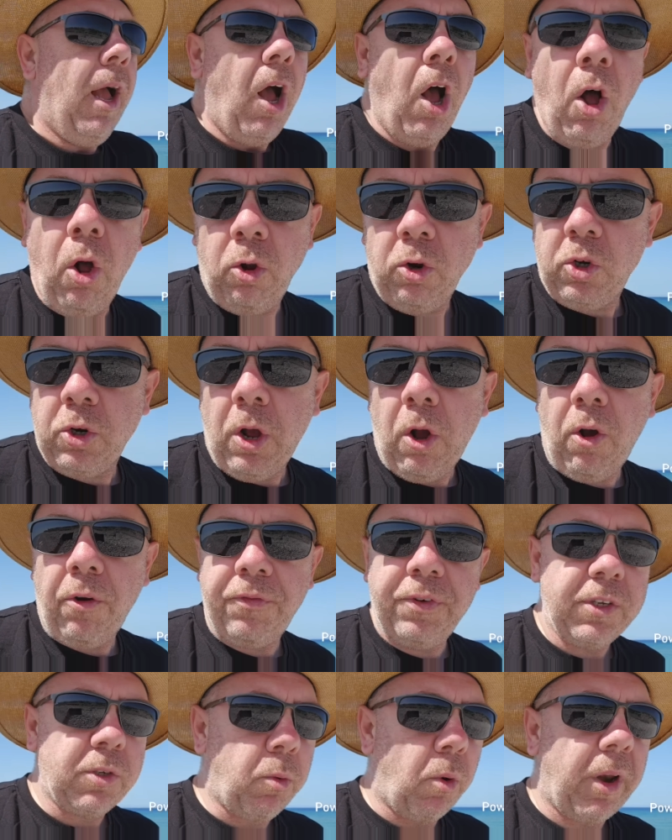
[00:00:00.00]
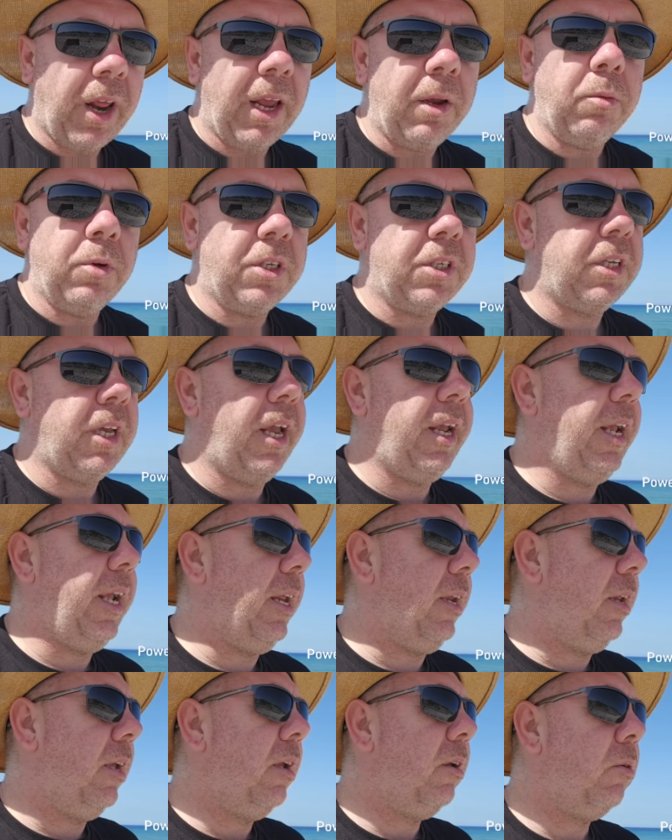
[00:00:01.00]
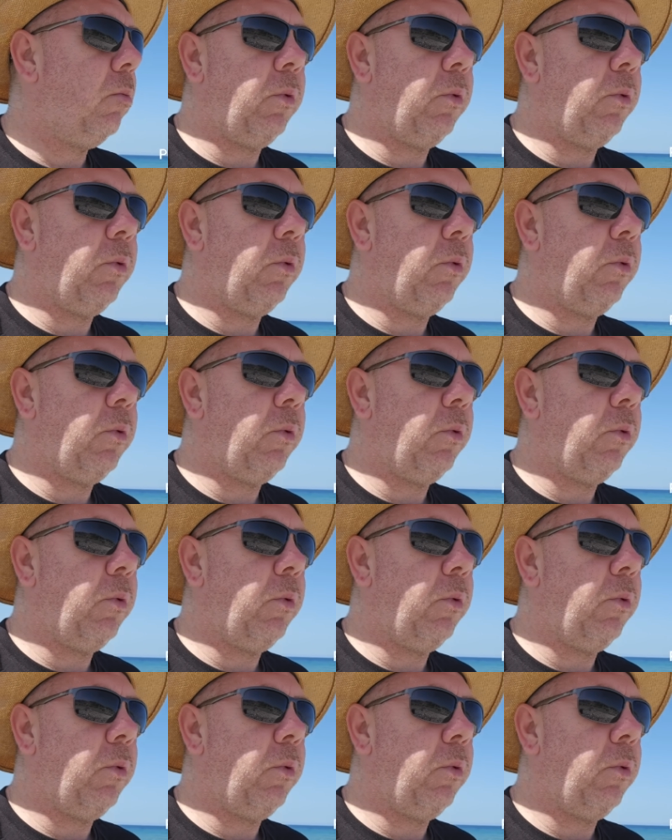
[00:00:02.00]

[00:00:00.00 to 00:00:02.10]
Hold off is what I was saying